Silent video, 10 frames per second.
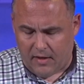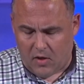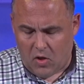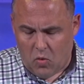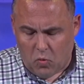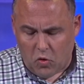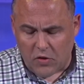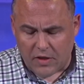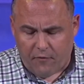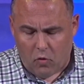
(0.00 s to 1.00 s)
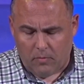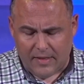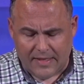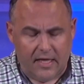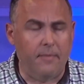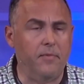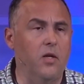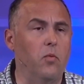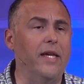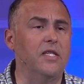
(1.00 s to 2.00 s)
The world is formless and empty,
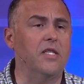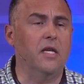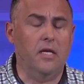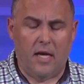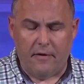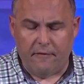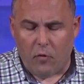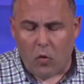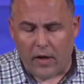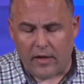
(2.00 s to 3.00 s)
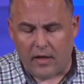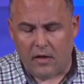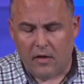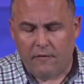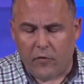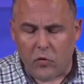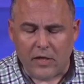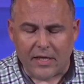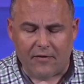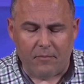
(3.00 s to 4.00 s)
waste and void. The
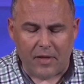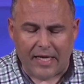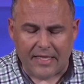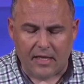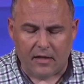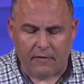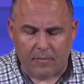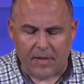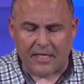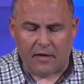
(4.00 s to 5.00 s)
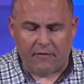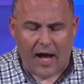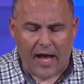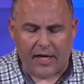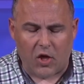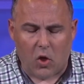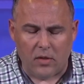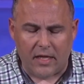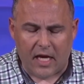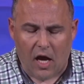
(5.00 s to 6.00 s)
fullness of blessing of the blessing of God could
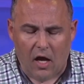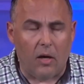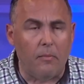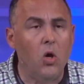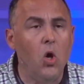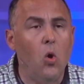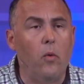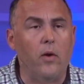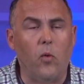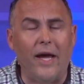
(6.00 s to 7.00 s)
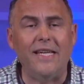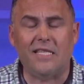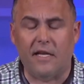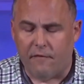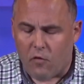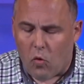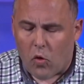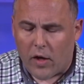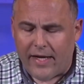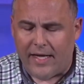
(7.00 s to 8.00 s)
only come when waste and
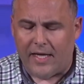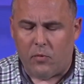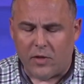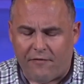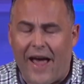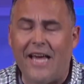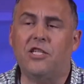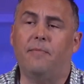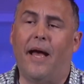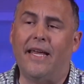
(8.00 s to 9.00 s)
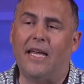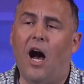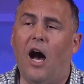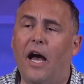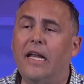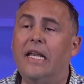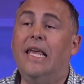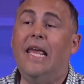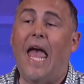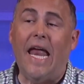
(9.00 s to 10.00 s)
void was fashioned by God
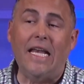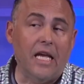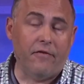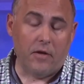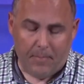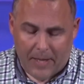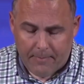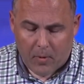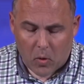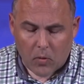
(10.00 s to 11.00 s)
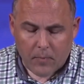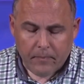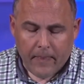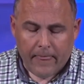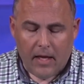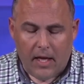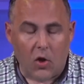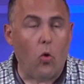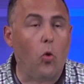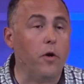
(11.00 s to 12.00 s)
and given people in
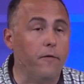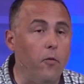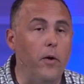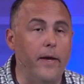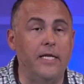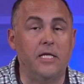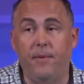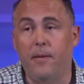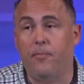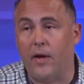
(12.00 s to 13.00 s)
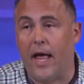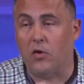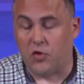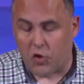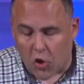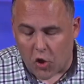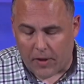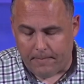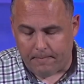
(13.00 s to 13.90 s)
order for it to be pronounced good.